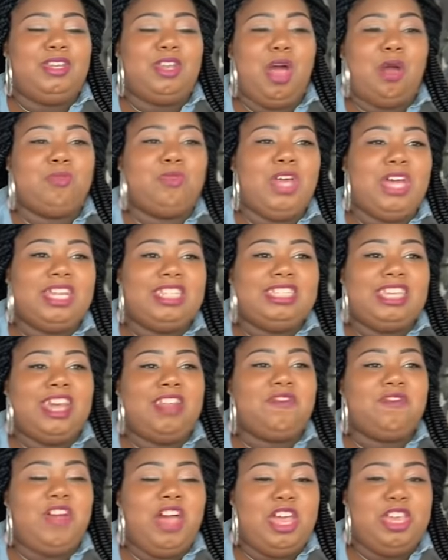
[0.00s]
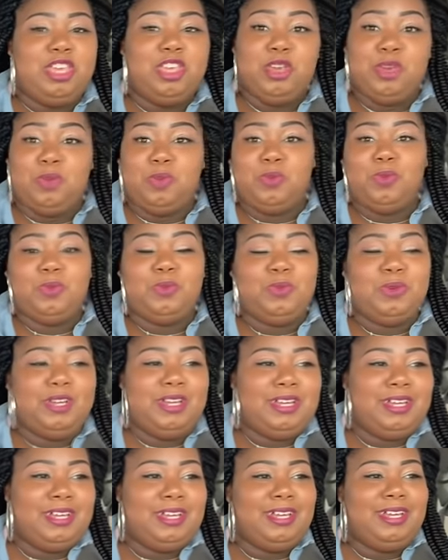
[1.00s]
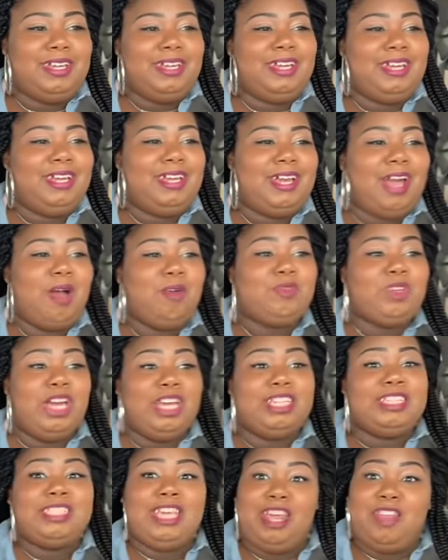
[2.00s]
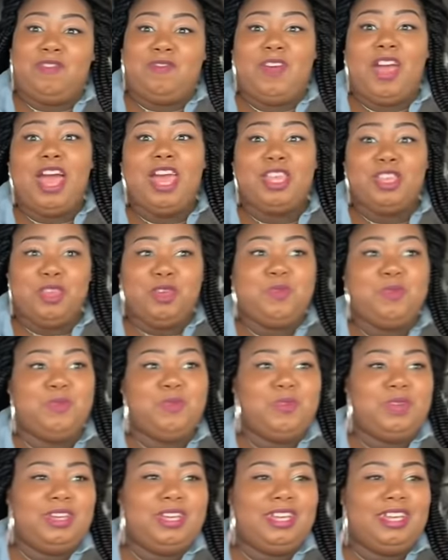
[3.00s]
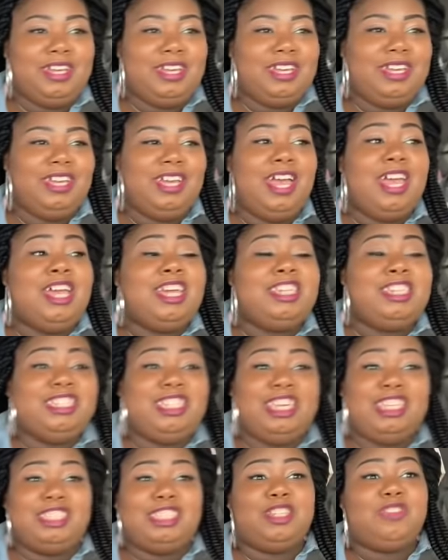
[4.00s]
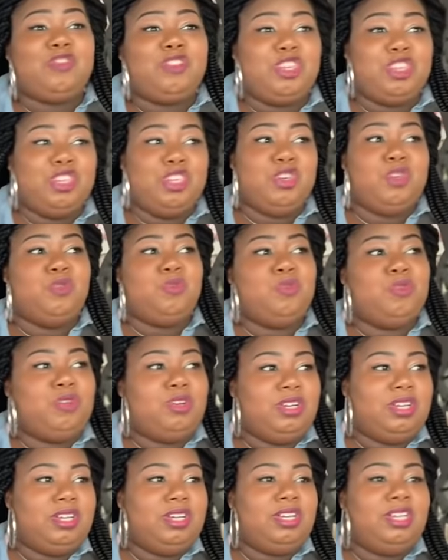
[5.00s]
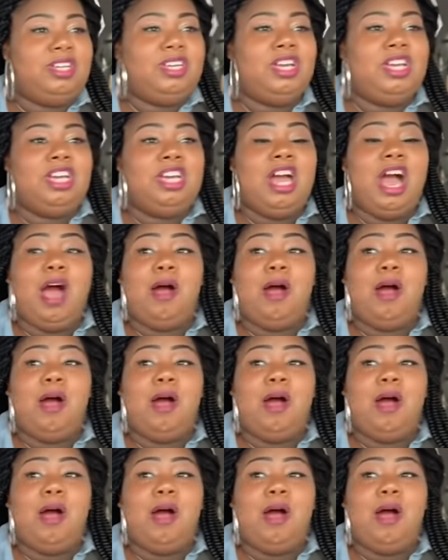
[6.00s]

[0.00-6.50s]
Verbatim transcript: No, I'm trying to satisfy you. You trying to satisfy me? I'm trying to satisfy you. You doing this for me? This is for you. You going where I want to go.